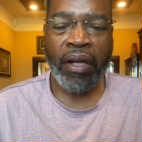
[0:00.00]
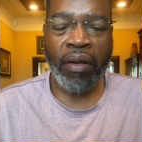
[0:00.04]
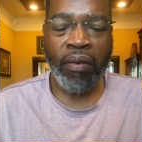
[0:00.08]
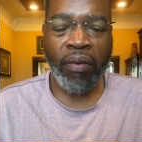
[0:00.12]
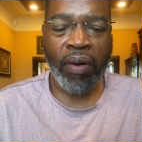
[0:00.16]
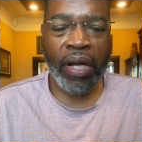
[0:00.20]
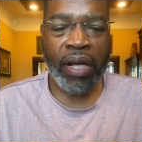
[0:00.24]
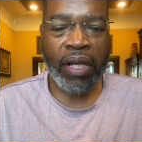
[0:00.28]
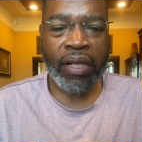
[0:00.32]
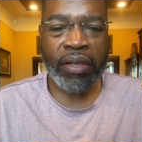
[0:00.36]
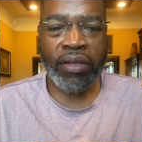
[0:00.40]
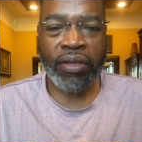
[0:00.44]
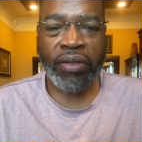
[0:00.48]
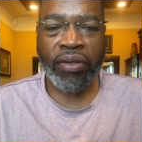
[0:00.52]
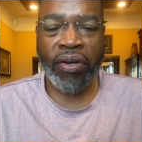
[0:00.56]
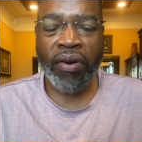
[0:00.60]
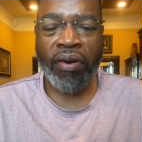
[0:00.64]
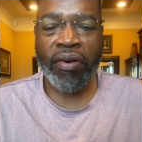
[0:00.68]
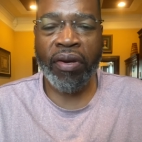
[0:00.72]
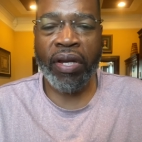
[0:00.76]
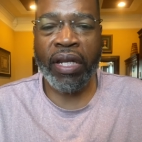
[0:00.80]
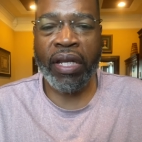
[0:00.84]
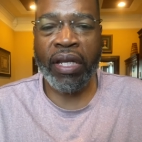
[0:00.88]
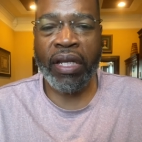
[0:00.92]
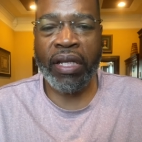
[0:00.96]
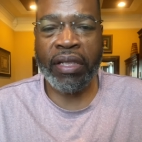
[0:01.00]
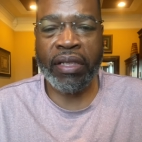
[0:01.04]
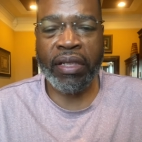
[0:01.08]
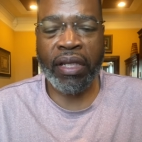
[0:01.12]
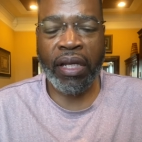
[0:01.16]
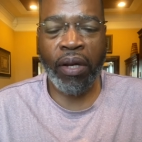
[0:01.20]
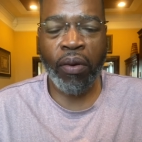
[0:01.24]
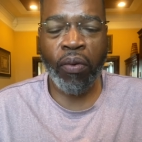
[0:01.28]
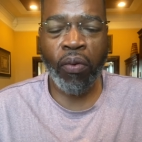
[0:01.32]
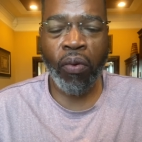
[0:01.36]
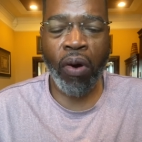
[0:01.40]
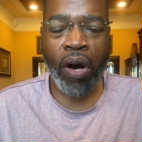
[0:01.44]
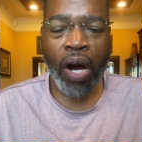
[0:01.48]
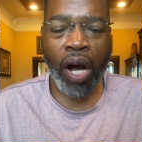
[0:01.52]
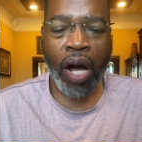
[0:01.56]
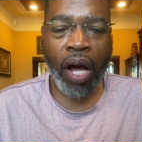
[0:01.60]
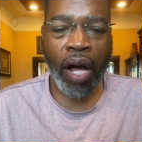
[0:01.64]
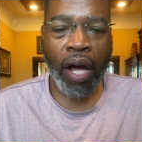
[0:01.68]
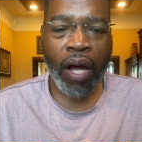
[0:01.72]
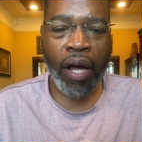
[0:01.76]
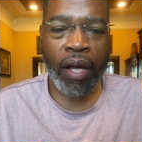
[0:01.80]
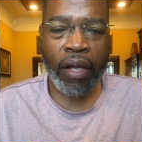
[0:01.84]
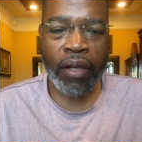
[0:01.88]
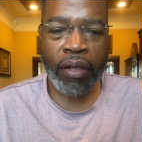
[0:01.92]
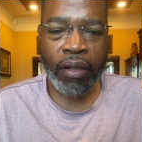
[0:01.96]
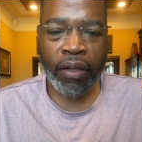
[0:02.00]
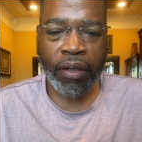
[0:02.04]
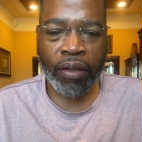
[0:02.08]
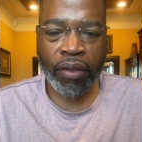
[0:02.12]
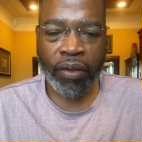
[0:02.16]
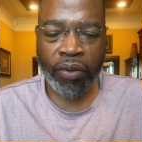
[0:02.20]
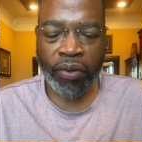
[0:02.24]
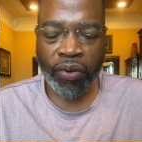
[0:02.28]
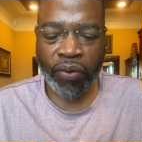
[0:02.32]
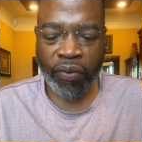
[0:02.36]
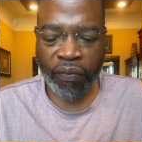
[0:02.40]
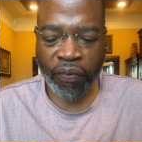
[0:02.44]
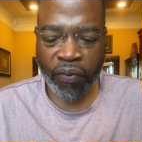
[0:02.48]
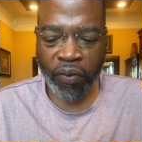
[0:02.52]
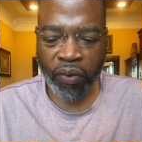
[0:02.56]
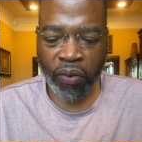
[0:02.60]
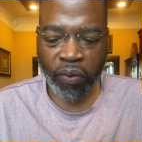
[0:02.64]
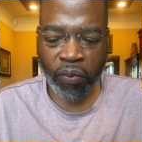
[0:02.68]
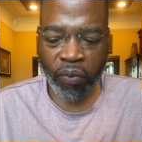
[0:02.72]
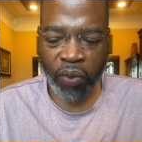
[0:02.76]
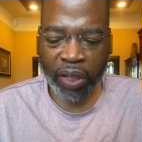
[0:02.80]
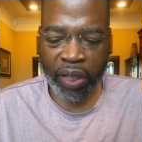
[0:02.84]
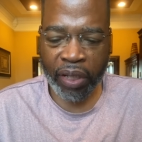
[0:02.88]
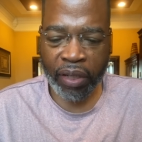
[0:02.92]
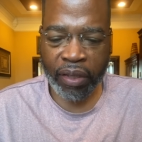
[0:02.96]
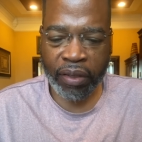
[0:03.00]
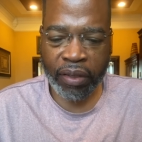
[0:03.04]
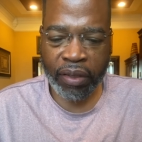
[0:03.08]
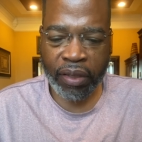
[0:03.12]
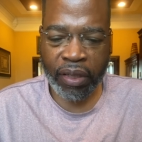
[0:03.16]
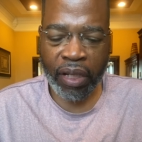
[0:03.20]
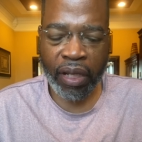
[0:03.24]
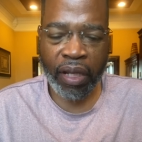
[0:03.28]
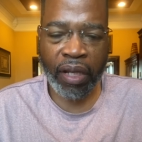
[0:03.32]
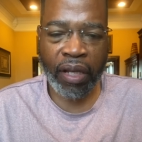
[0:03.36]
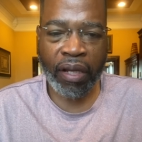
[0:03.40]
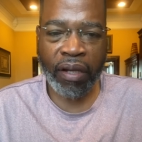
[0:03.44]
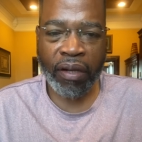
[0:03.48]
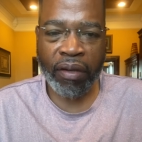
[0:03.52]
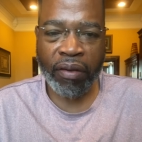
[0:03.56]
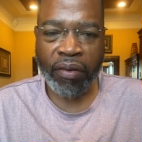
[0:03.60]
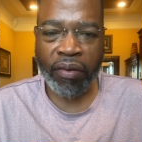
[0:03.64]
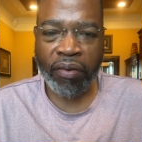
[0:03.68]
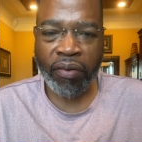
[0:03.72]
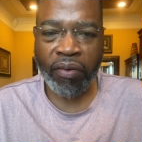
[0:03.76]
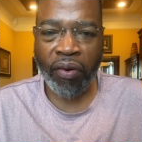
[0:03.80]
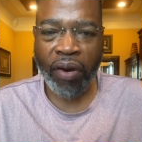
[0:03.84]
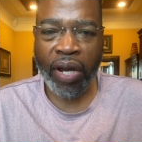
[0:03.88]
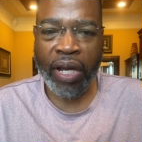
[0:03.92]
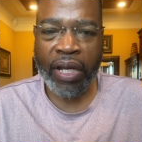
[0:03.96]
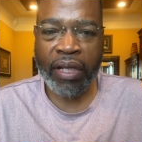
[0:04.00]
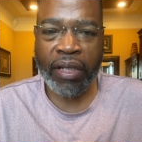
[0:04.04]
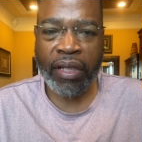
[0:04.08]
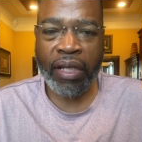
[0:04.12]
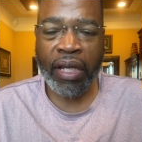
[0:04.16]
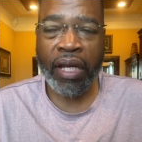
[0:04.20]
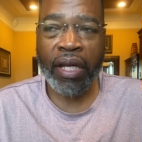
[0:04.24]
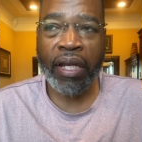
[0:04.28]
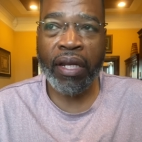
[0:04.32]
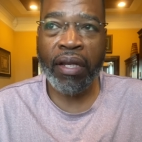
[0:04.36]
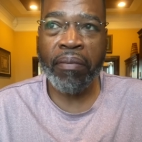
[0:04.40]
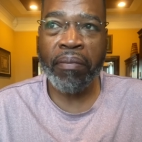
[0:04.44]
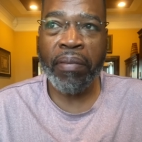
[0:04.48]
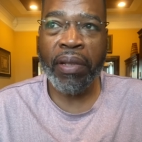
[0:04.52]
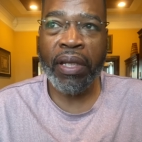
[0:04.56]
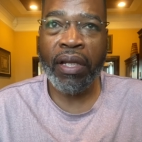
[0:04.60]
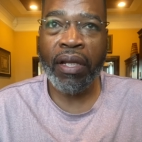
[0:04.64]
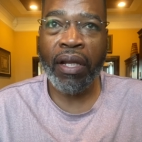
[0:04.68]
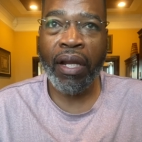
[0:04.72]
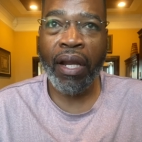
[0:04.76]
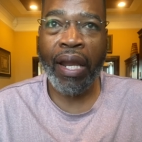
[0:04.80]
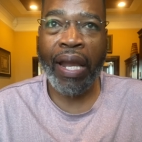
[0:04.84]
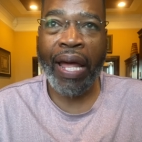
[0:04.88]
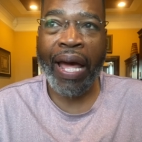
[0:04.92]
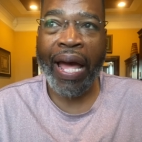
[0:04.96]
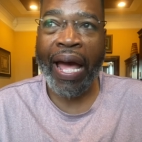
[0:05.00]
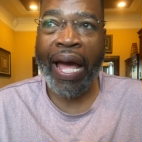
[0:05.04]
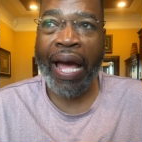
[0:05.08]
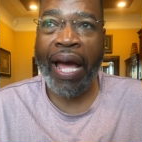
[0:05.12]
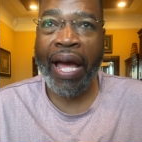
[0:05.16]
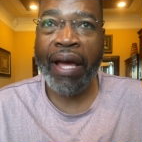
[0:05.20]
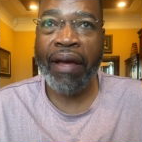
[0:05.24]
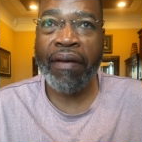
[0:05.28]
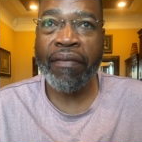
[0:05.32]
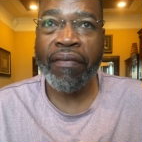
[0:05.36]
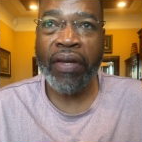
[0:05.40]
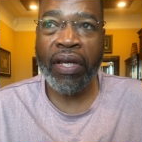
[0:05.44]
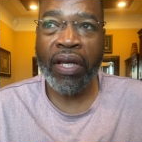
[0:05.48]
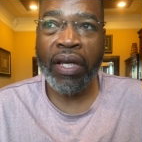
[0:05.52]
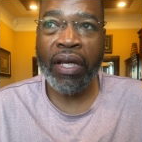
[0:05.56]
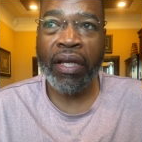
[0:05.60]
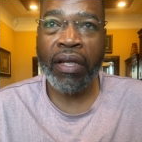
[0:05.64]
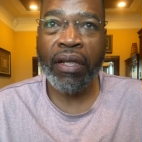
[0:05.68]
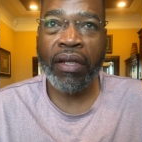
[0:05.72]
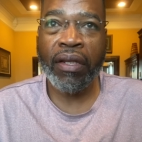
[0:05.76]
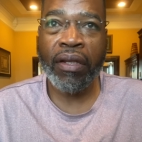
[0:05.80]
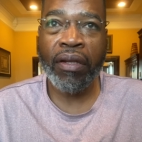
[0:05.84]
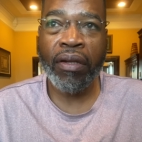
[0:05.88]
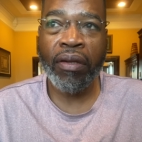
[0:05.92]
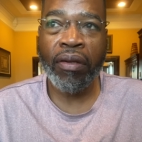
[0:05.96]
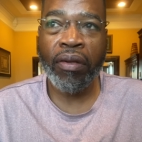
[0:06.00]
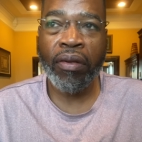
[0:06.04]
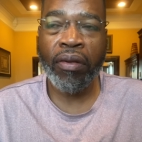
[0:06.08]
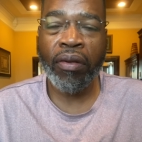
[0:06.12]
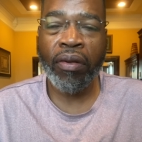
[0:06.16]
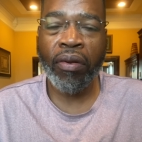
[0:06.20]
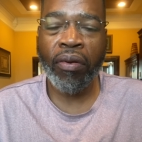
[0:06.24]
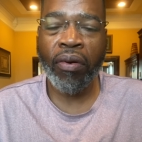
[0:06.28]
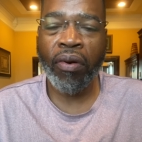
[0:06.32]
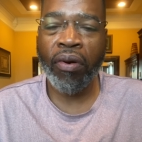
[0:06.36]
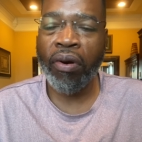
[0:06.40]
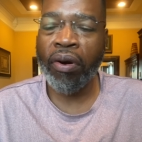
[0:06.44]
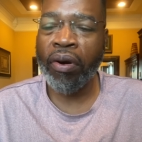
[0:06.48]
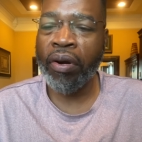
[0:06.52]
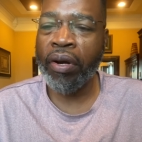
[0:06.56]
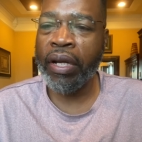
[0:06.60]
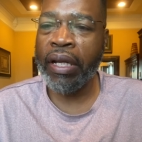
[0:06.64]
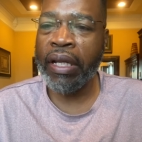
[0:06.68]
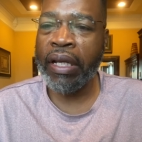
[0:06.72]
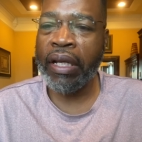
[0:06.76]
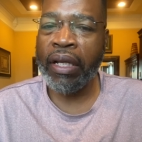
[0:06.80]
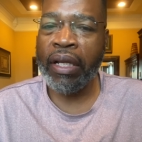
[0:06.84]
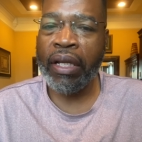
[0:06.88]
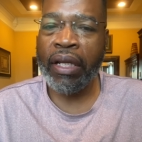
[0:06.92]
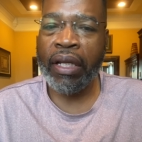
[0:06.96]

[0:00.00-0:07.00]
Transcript: Well, sir, it is a wonderful Wednesday, a great day to be alive in the Lord,